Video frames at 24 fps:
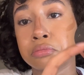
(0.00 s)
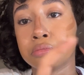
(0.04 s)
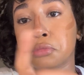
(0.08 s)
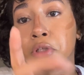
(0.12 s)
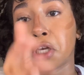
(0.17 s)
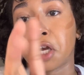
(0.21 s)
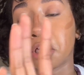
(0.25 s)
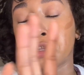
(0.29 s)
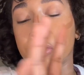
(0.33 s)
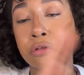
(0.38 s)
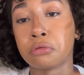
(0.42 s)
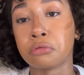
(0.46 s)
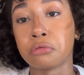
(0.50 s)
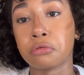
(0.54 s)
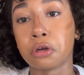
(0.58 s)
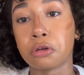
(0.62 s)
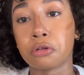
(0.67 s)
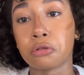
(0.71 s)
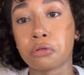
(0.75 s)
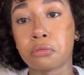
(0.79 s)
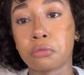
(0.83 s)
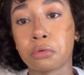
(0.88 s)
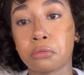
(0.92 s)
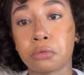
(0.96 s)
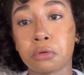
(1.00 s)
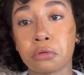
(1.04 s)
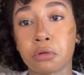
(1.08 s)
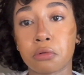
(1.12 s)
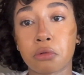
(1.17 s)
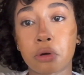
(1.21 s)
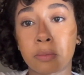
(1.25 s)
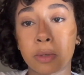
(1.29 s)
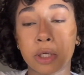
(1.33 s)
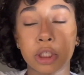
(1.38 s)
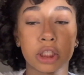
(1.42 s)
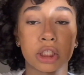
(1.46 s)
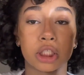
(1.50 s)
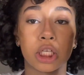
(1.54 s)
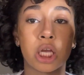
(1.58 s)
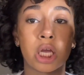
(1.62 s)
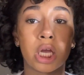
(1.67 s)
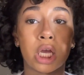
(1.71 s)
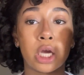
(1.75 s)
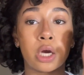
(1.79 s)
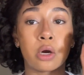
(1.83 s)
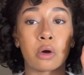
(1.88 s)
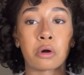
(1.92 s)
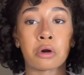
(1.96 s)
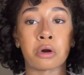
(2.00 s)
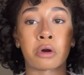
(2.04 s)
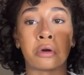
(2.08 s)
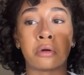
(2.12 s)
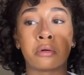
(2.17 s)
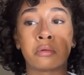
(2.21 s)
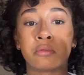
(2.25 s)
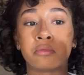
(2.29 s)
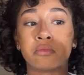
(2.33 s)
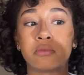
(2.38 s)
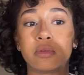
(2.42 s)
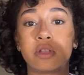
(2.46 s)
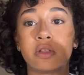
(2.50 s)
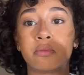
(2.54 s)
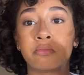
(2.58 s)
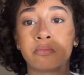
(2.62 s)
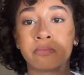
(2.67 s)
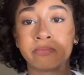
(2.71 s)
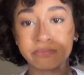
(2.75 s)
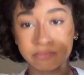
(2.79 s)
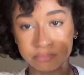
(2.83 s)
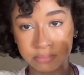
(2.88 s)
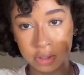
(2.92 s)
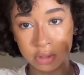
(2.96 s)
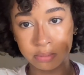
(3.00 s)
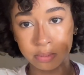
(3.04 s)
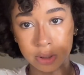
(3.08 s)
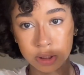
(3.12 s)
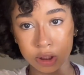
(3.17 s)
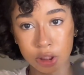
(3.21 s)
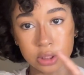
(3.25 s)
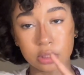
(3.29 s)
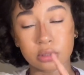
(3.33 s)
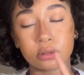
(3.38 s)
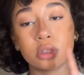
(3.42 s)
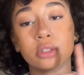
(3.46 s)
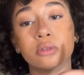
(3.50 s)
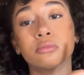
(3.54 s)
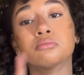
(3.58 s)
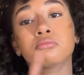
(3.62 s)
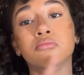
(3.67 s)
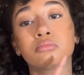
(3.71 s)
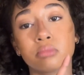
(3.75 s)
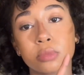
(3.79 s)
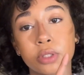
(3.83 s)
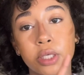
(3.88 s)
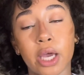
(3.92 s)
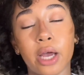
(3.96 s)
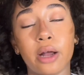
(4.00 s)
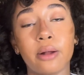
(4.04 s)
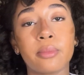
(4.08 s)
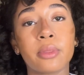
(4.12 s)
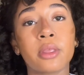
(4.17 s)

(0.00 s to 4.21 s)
I told you I don't know what I'm doing with my brushes or sponges. Yeah.